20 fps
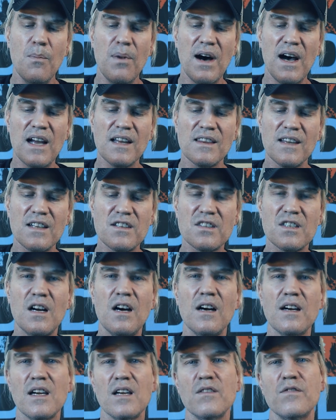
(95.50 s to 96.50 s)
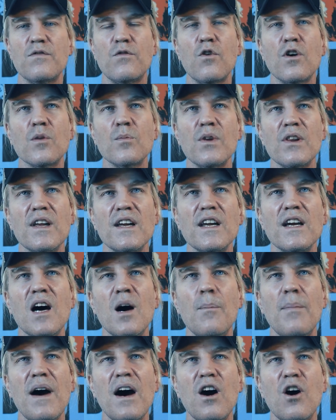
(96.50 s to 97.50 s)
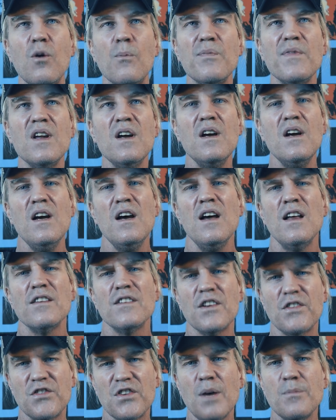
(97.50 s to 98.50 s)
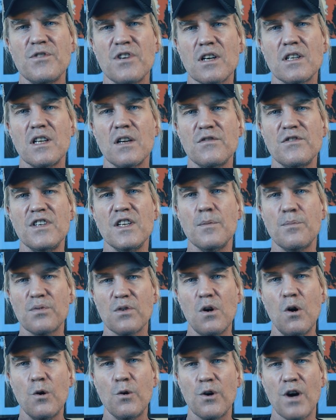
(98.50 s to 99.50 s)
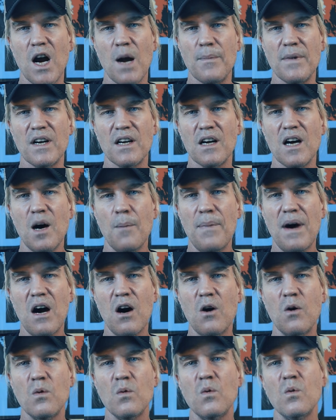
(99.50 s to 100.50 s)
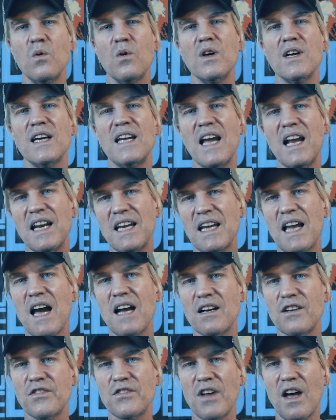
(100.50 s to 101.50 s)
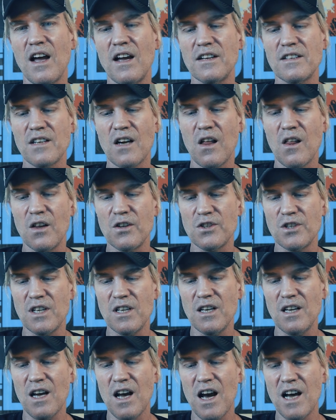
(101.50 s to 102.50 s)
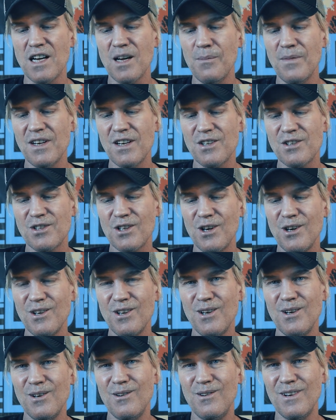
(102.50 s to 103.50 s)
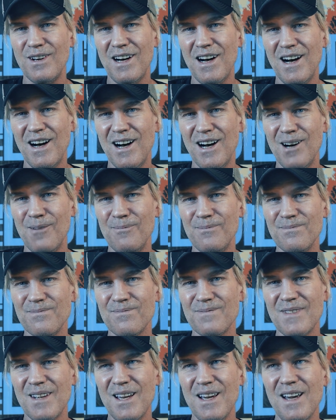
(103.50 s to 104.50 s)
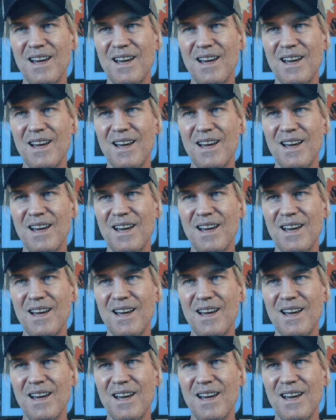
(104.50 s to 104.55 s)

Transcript: But let's talk informally about the subject of deprogramming, about getting out of Scientology. And I'm going to show you um,